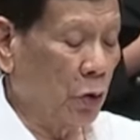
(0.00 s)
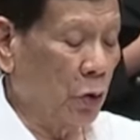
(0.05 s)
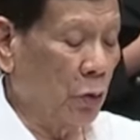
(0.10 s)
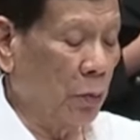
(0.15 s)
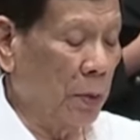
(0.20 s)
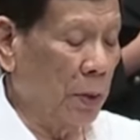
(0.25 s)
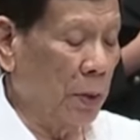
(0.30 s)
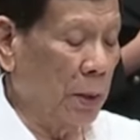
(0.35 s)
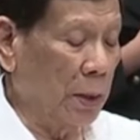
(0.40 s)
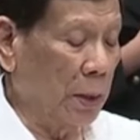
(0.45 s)

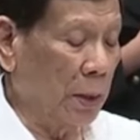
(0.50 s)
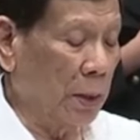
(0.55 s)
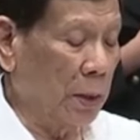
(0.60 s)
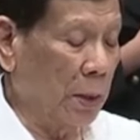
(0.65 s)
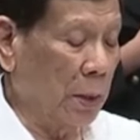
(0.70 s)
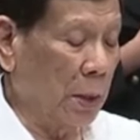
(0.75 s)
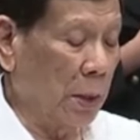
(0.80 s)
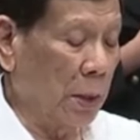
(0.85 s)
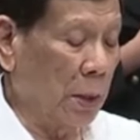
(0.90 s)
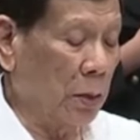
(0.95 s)
to be the
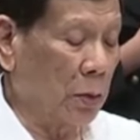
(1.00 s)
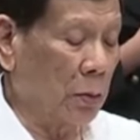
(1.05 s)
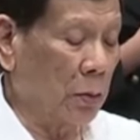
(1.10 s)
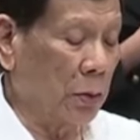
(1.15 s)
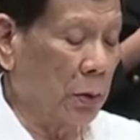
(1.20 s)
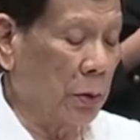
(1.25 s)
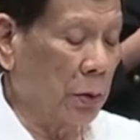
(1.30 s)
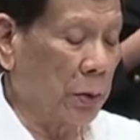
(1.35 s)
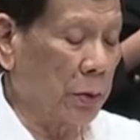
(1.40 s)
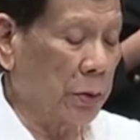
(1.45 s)
key
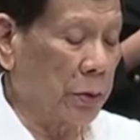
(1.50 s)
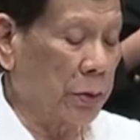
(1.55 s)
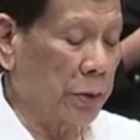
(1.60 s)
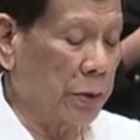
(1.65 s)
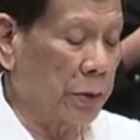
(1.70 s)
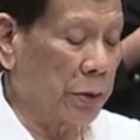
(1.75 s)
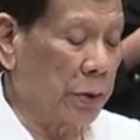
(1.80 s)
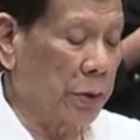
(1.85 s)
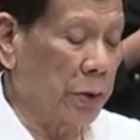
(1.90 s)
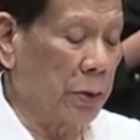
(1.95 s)
to the
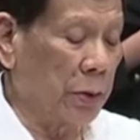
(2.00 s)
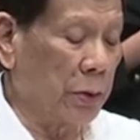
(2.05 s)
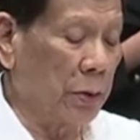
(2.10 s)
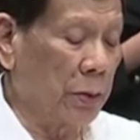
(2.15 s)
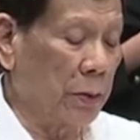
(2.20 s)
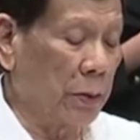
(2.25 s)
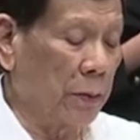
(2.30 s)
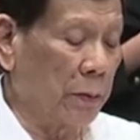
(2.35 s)
return